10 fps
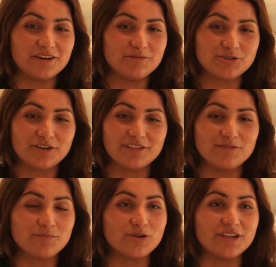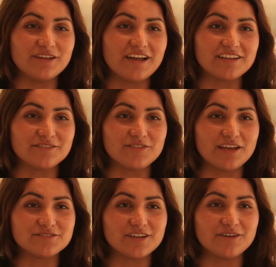We try to live a pretty active
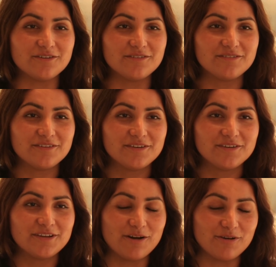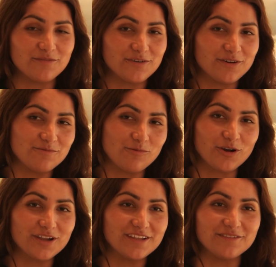lifestyle. However,
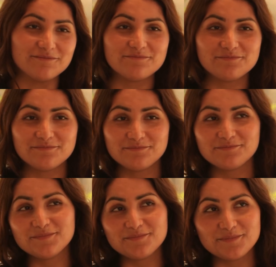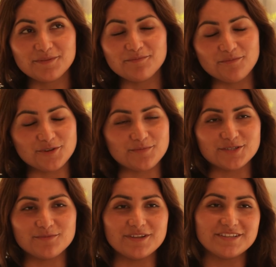work and
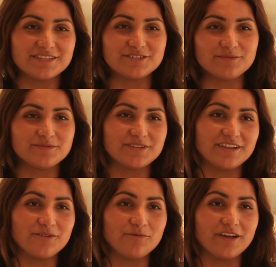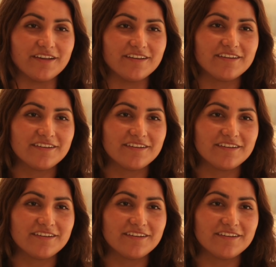responsibilities can sometimes get in the way.